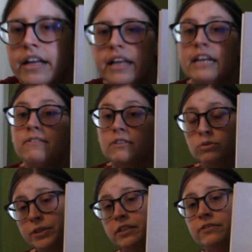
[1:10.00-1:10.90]
It
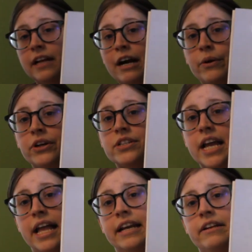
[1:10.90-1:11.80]
involves real flowers,
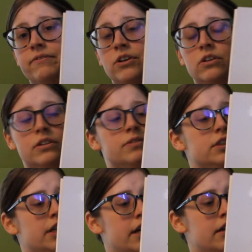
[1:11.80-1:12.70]
and it involves